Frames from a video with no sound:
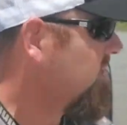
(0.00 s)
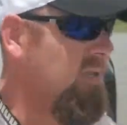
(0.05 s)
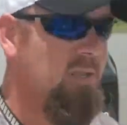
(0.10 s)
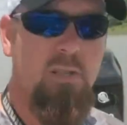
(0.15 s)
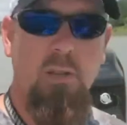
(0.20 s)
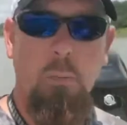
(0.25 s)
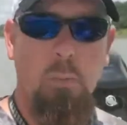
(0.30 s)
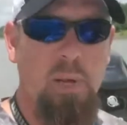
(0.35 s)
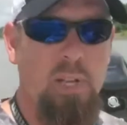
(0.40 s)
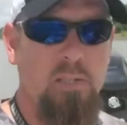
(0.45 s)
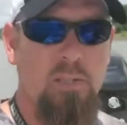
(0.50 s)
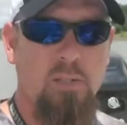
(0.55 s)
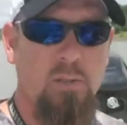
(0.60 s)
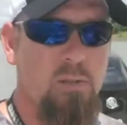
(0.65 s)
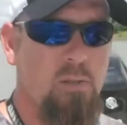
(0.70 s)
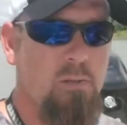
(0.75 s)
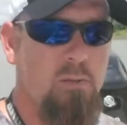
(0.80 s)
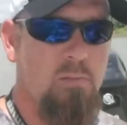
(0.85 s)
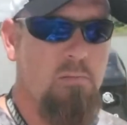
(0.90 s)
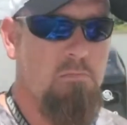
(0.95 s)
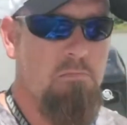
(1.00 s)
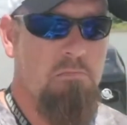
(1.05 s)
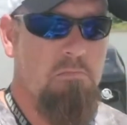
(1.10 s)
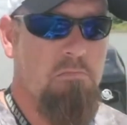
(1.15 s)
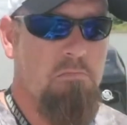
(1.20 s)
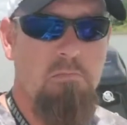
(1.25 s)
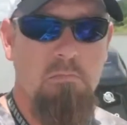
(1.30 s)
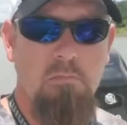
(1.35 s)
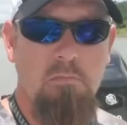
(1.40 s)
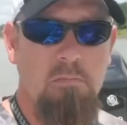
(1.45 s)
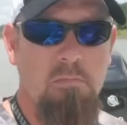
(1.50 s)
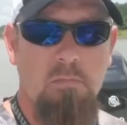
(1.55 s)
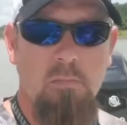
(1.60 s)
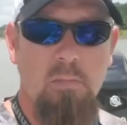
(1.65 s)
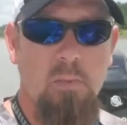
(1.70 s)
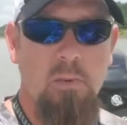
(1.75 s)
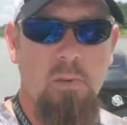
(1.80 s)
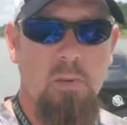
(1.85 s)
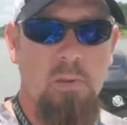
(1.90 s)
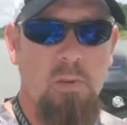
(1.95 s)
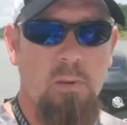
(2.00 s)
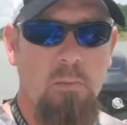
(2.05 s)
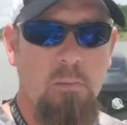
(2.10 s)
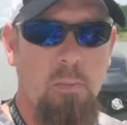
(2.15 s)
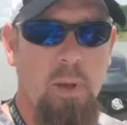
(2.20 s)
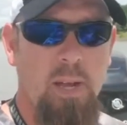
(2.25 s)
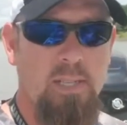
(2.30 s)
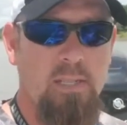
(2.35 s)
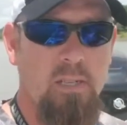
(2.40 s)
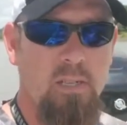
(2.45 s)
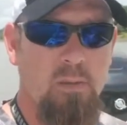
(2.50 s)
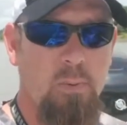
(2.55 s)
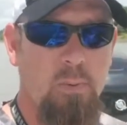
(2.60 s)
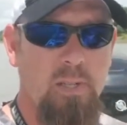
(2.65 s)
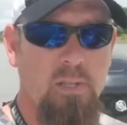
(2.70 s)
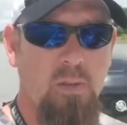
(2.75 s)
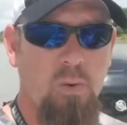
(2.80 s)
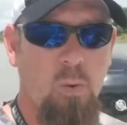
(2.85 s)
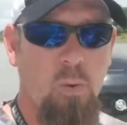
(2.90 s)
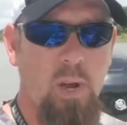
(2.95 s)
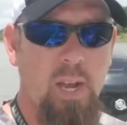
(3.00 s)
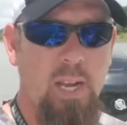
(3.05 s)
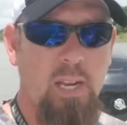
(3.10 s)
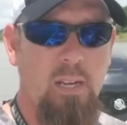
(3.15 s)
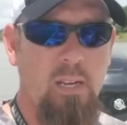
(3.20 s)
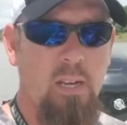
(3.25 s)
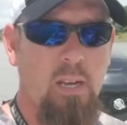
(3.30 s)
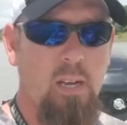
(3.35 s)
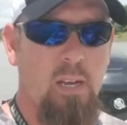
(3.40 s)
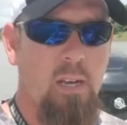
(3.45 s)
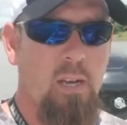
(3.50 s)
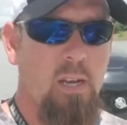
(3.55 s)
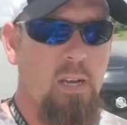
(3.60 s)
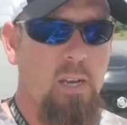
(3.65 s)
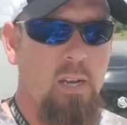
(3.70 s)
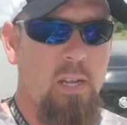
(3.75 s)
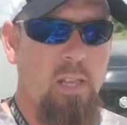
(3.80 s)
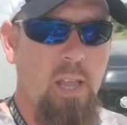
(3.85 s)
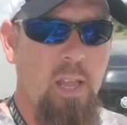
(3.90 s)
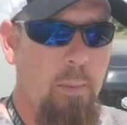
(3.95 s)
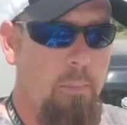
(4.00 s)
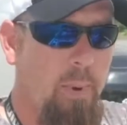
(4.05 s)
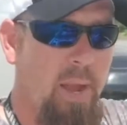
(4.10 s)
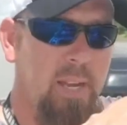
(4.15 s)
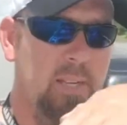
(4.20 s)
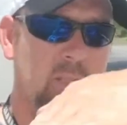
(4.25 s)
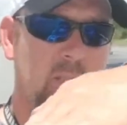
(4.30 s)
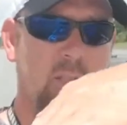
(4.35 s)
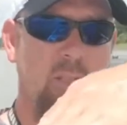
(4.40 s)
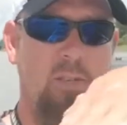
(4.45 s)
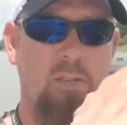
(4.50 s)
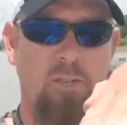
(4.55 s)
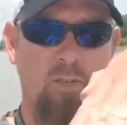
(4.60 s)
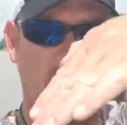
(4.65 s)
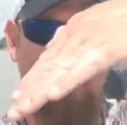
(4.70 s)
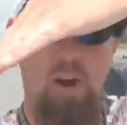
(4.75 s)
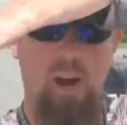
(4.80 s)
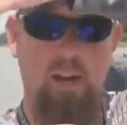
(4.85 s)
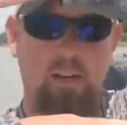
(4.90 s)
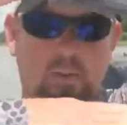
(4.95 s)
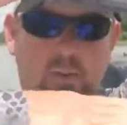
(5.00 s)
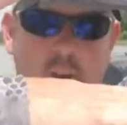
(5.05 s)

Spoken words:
just a pencil, basic pencil weight, and that basically just drags